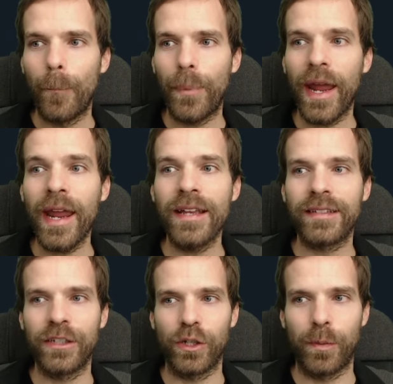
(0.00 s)
pay
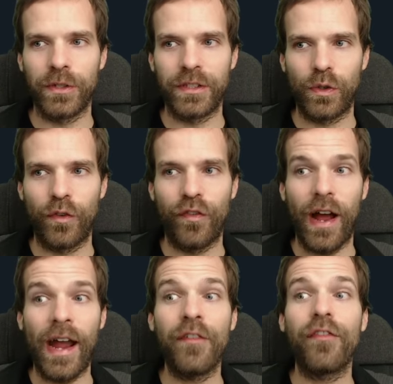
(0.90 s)
zero point zero
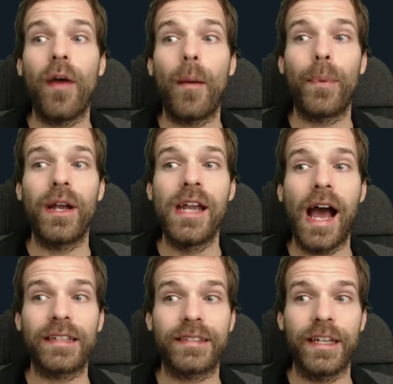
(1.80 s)
five
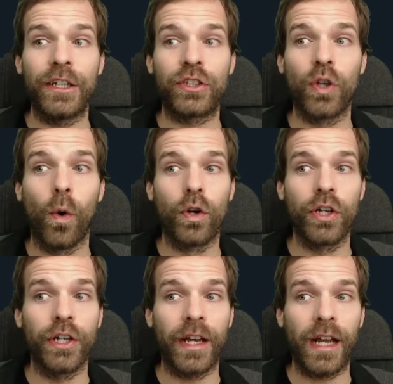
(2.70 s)
plus a
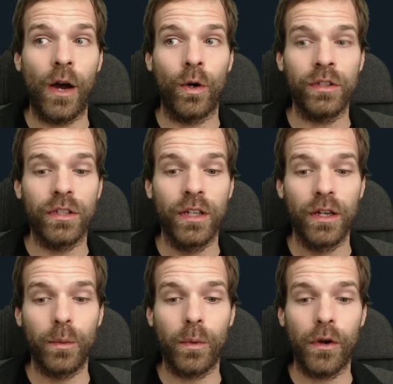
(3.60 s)
token account
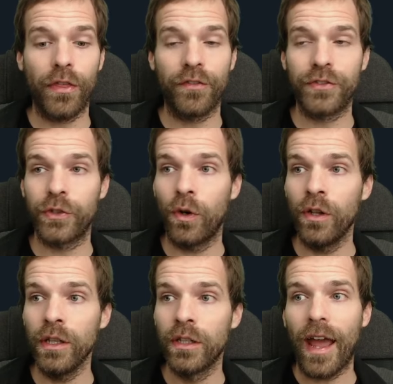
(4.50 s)
worth of S O
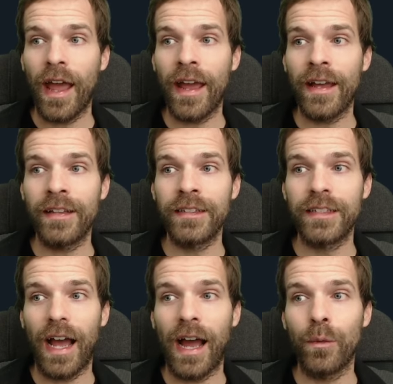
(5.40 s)
L. And
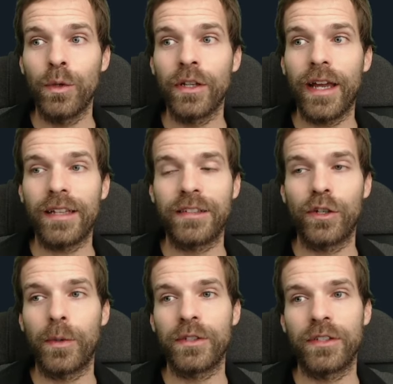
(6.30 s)
I will get
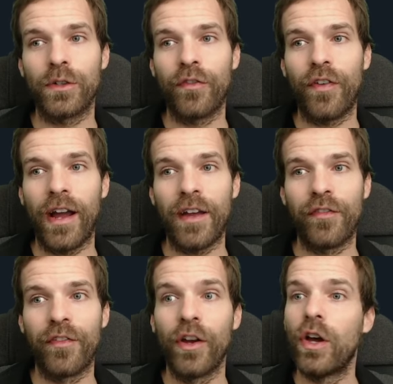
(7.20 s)
zero point zero
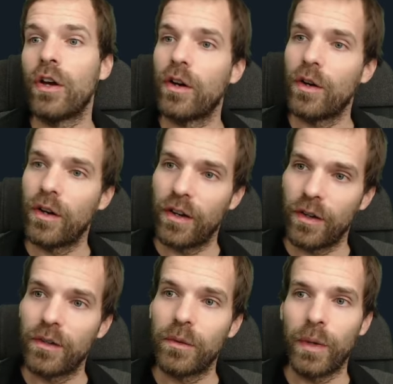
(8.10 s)
five,
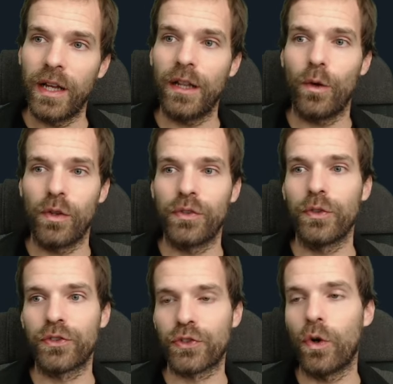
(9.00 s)
well,
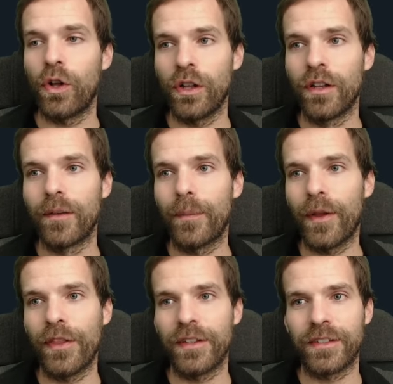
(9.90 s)
also S O L,
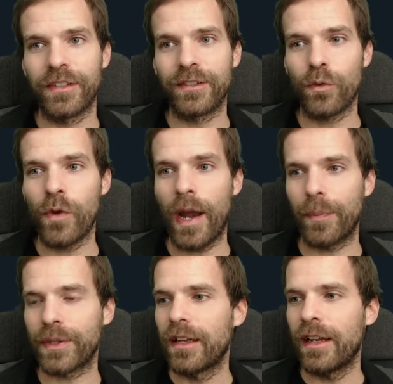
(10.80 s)
but this is
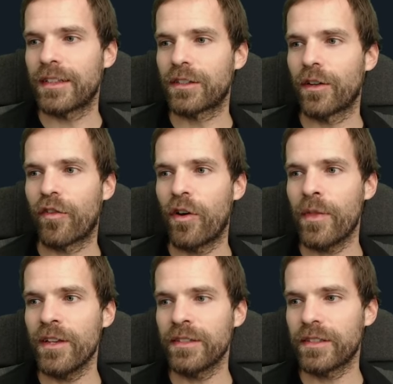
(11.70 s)
wrapped. Let's confirm
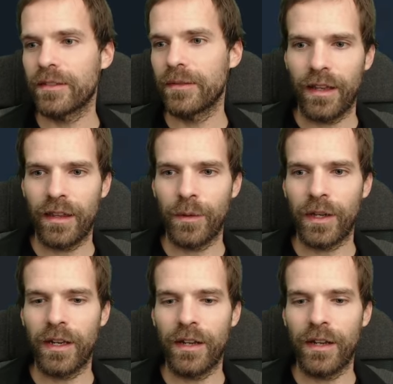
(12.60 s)
this, and then we can